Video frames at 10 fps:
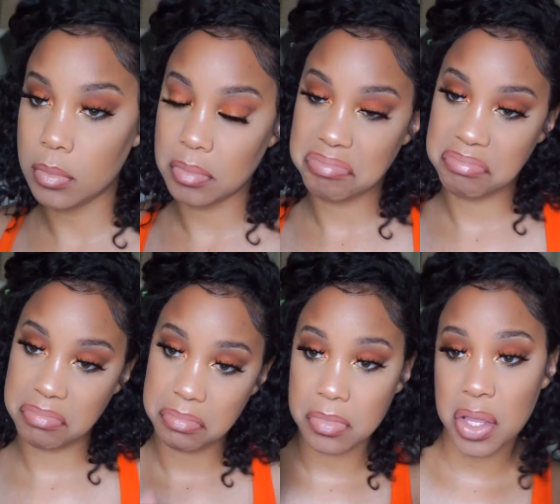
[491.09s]
one go
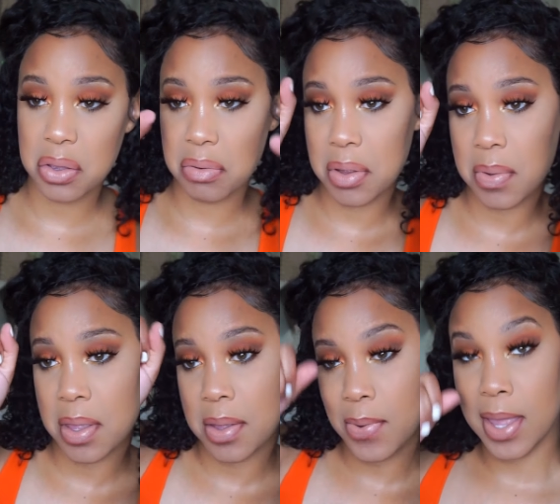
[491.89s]
crazy. Wham,
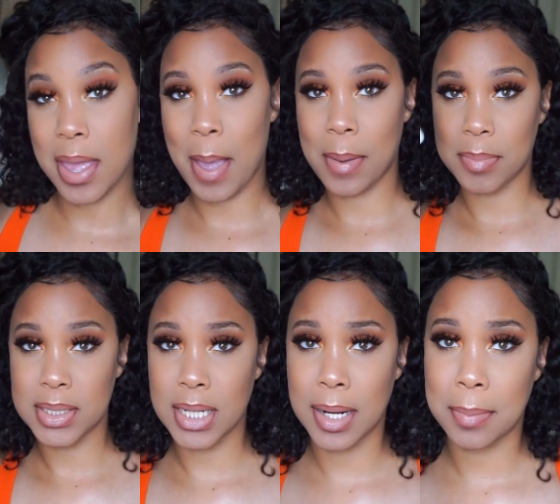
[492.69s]
wham, wham.
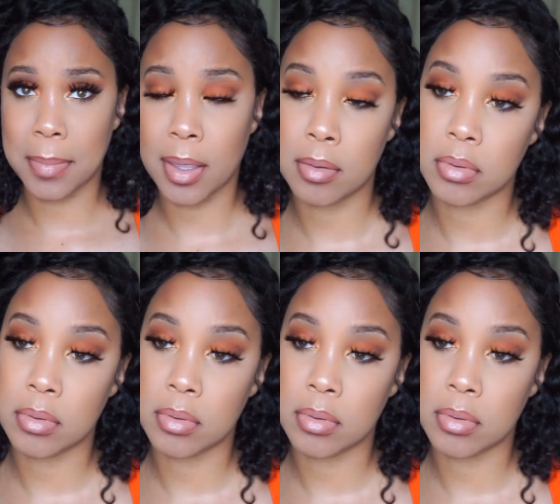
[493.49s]
Bitch on the baby.